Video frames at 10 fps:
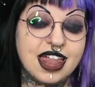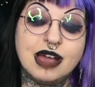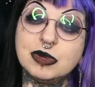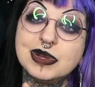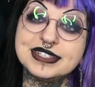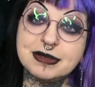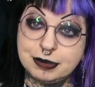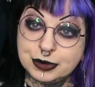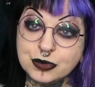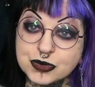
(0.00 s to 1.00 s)
and we went to
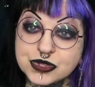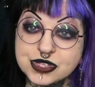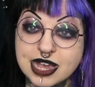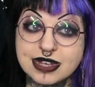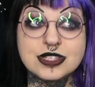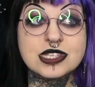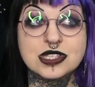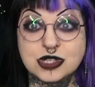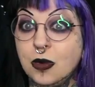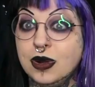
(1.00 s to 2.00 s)
Boots,
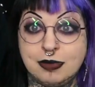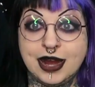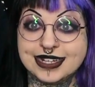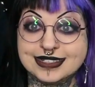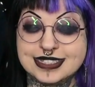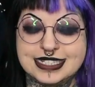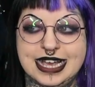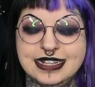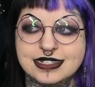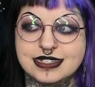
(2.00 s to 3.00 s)
stole a pregnancy
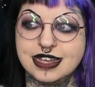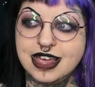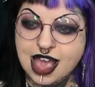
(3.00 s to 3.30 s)
test,